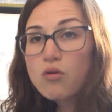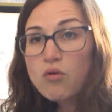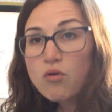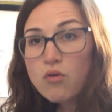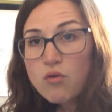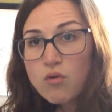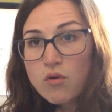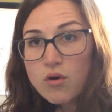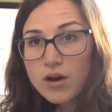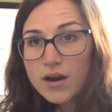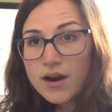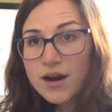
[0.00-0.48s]

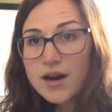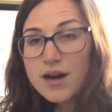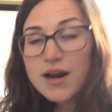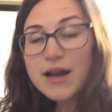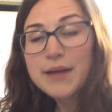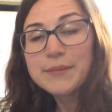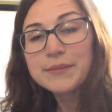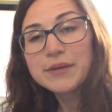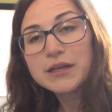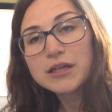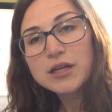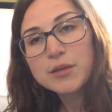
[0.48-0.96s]
or
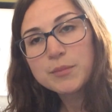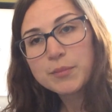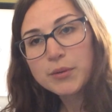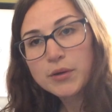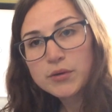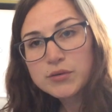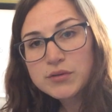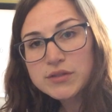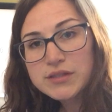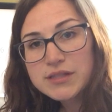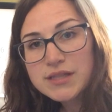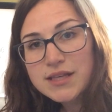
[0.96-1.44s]
I'm going to
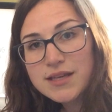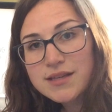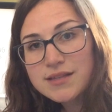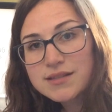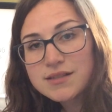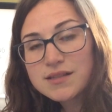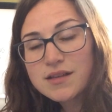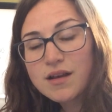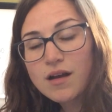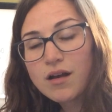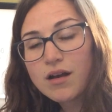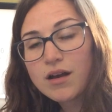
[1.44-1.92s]
post
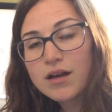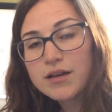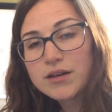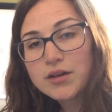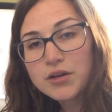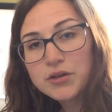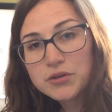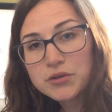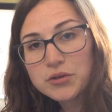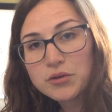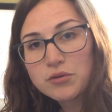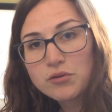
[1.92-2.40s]
this on
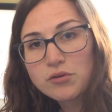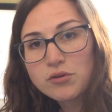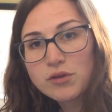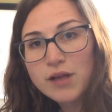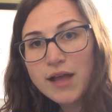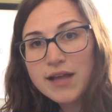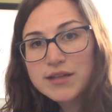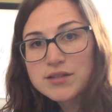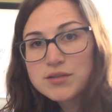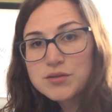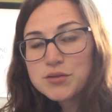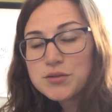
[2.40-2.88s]
our Google
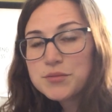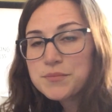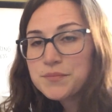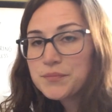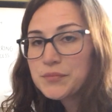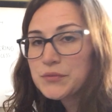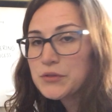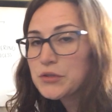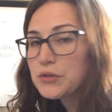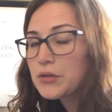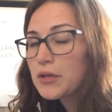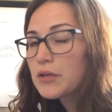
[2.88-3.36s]
Classroom.
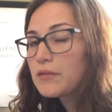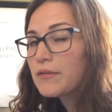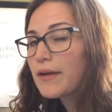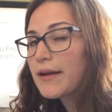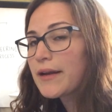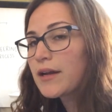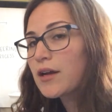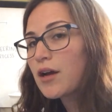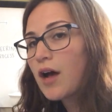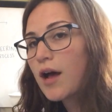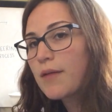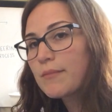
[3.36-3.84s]
You can
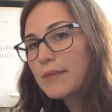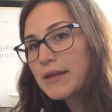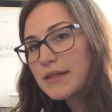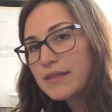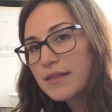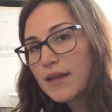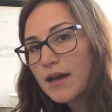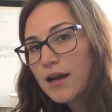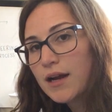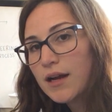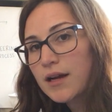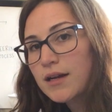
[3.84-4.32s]
write a
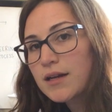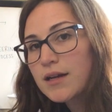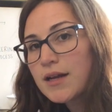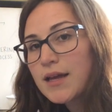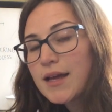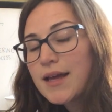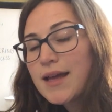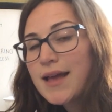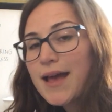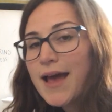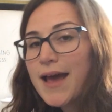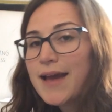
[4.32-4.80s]
comment there,
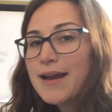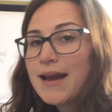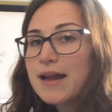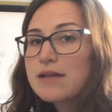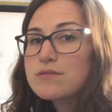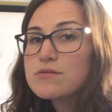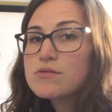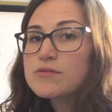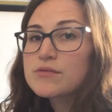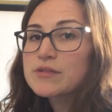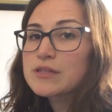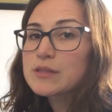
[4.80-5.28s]
and
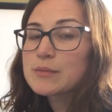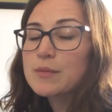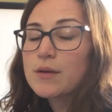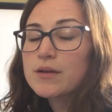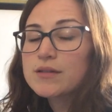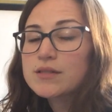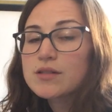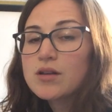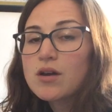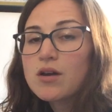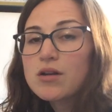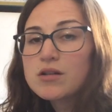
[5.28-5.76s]
I will
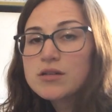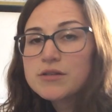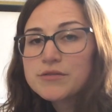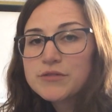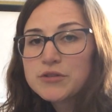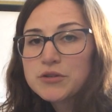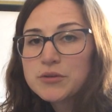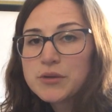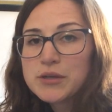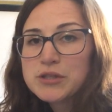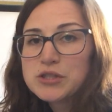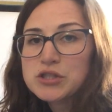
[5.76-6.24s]
respond to all of
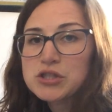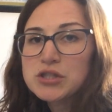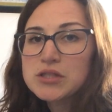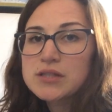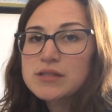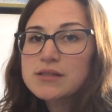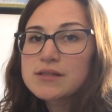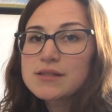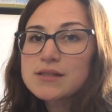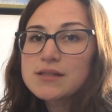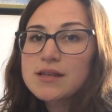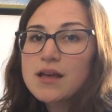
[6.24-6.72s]
your
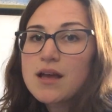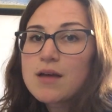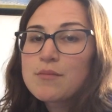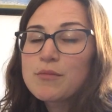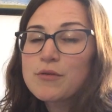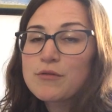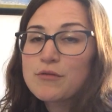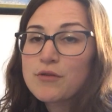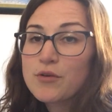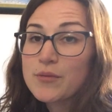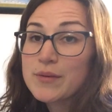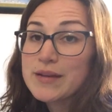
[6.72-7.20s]
questions
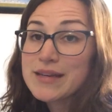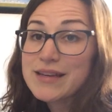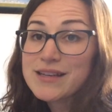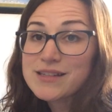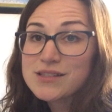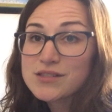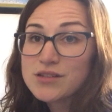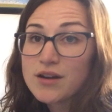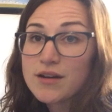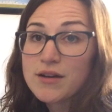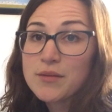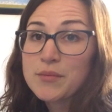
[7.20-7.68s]
before we
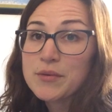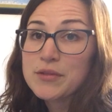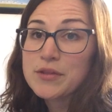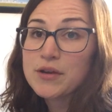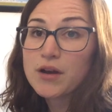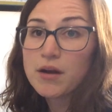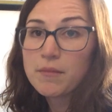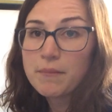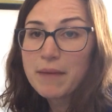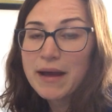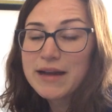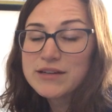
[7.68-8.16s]
get started with
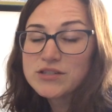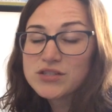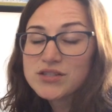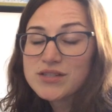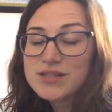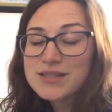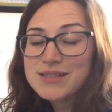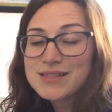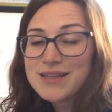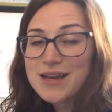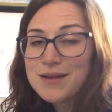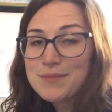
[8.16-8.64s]
our Imagine
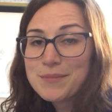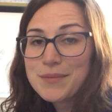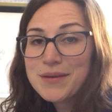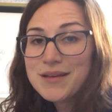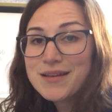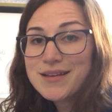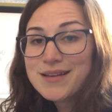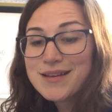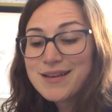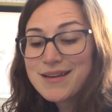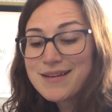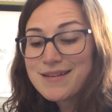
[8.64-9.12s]
step
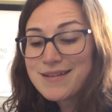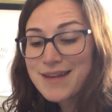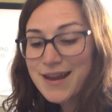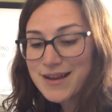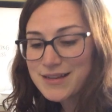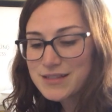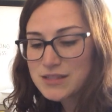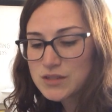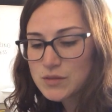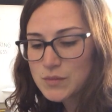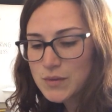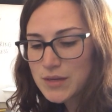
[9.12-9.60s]

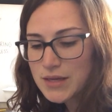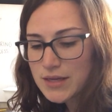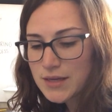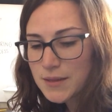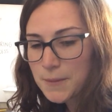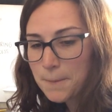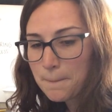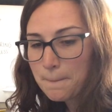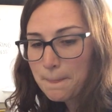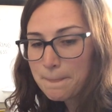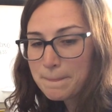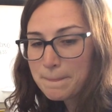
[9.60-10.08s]
next week.